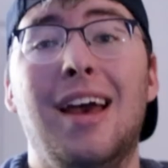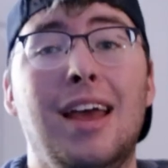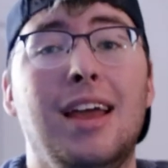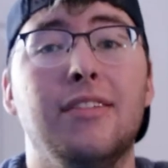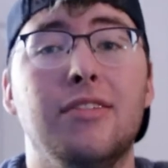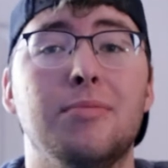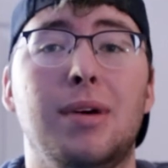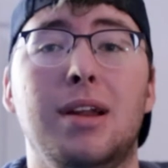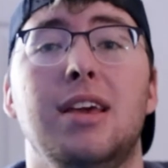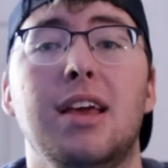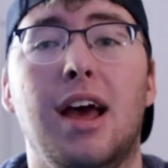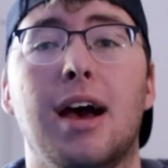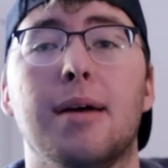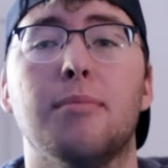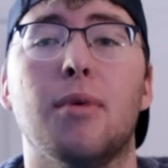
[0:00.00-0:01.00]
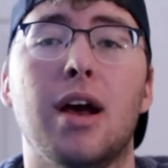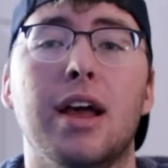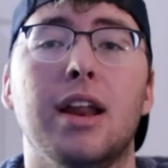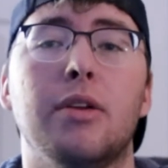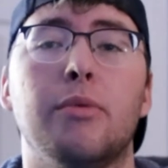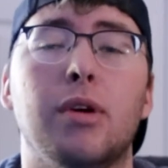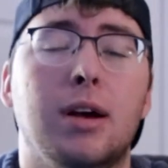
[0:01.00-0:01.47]
Hey everybody, I'm
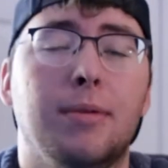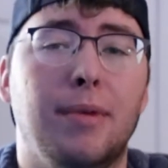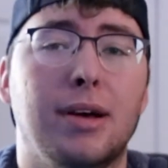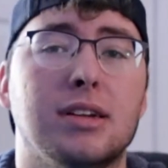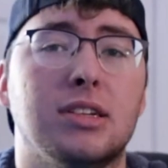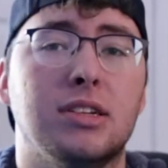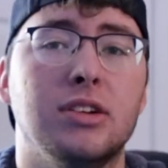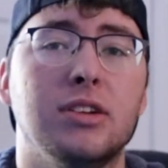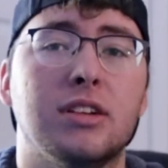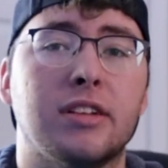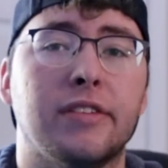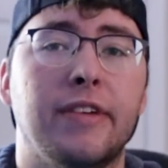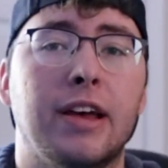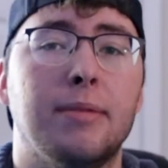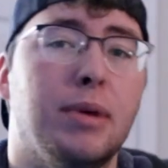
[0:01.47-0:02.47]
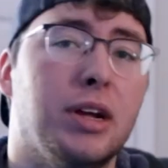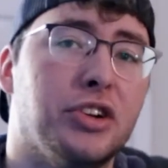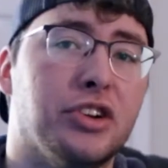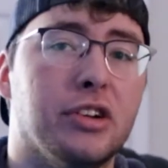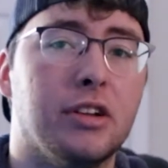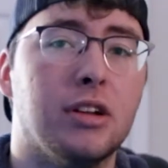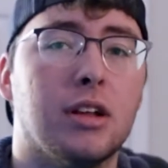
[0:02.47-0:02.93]
Ryan and welcome back to Students of
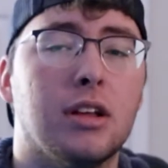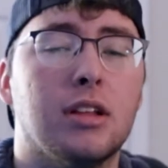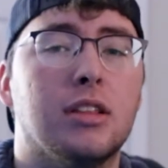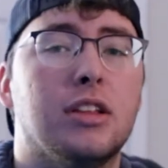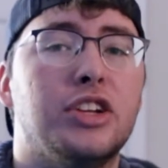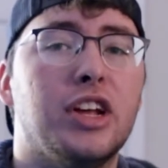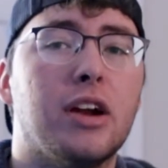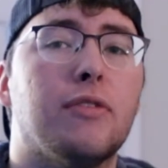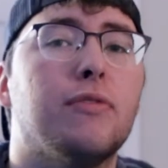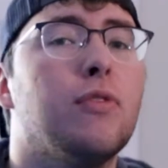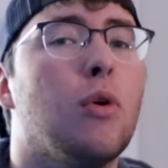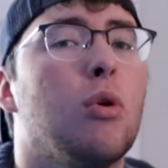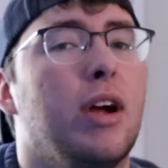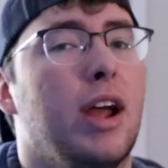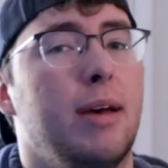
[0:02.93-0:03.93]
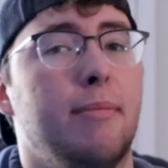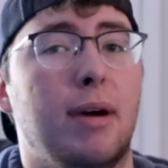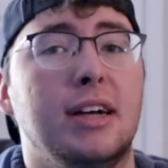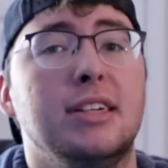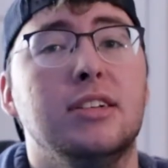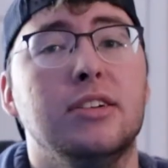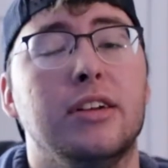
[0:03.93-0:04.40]
Animation, the channel for and
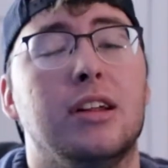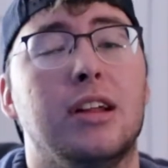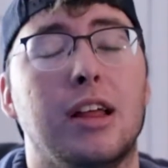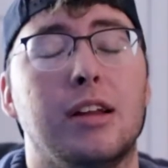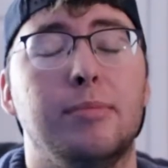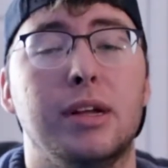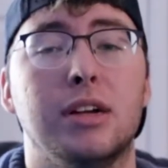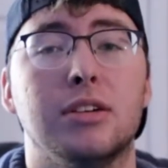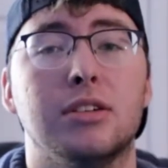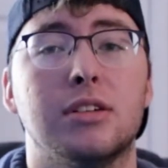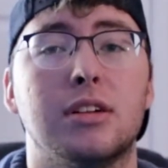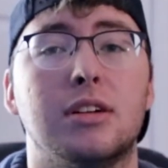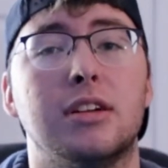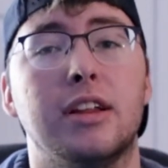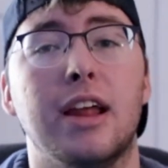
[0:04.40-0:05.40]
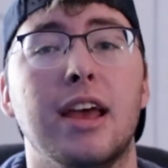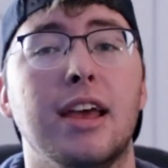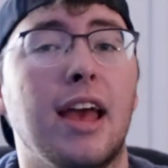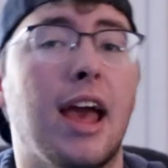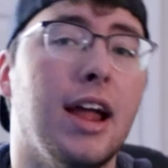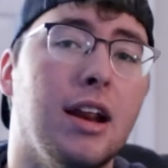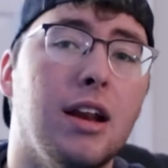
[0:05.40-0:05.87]
by student animators. Today,
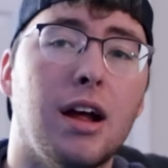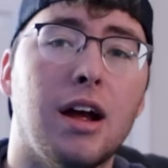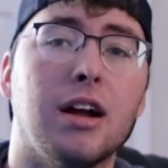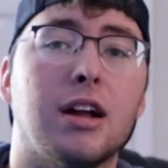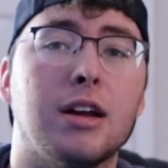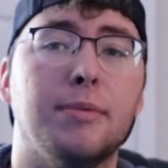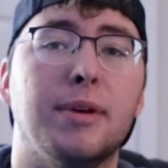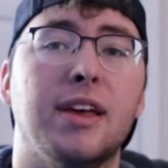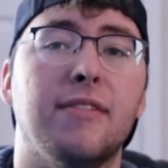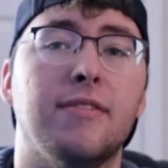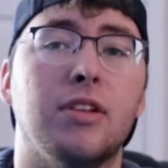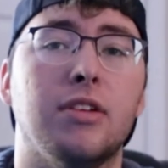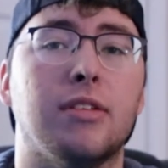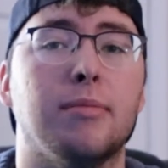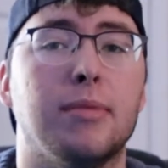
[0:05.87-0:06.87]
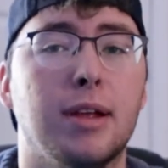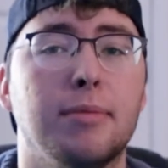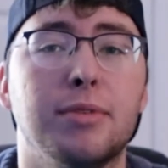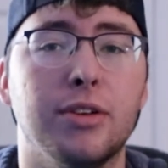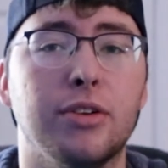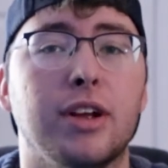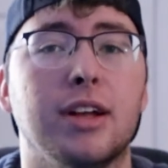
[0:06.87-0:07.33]
Kane and I are going to be giving you some
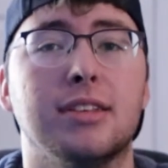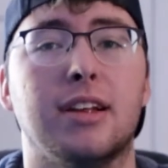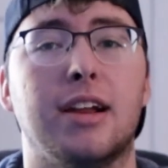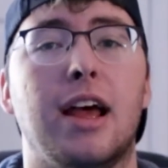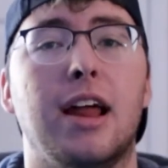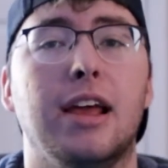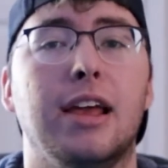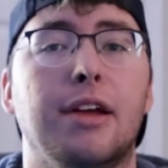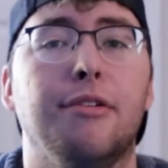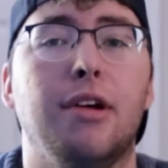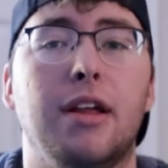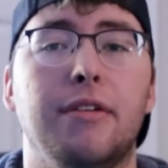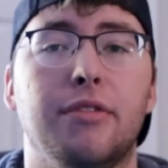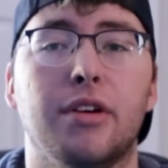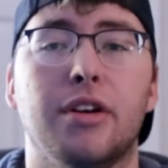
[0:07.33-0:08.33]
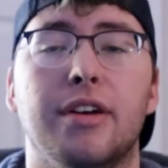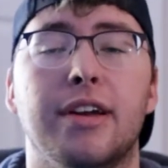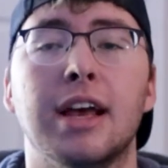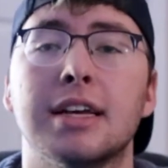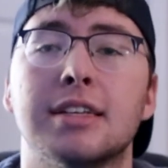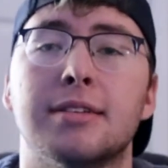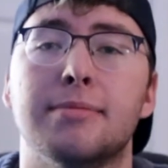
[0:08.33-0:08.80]
tips and tricks on how to get ready for your
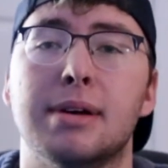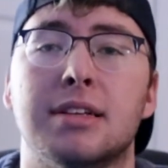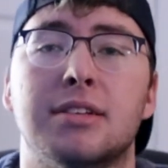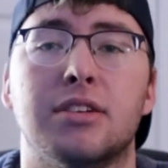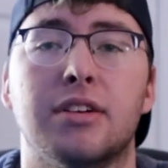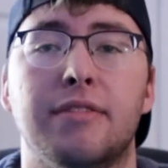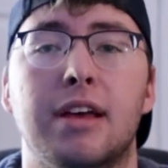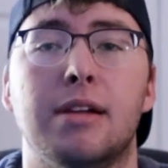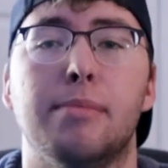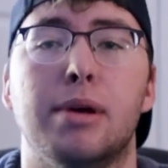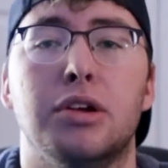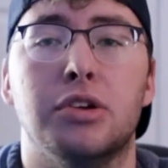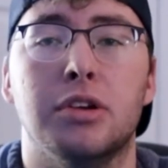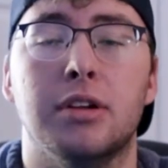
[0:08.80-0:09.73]
next semester of animation.